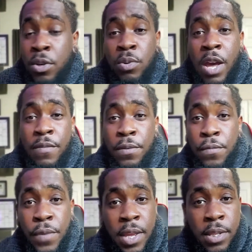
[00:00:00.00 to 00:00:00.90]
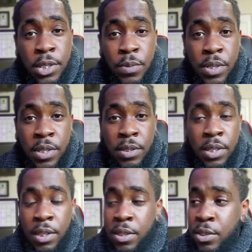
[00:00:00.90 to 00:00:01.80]
or you have an event that you want to sell
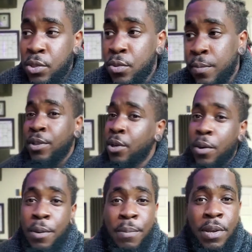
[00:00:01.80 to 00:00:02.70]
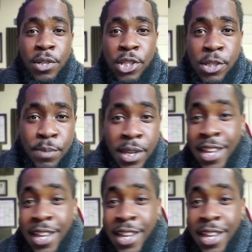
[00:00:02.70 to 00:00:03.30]
tickets to, go on MailChimp,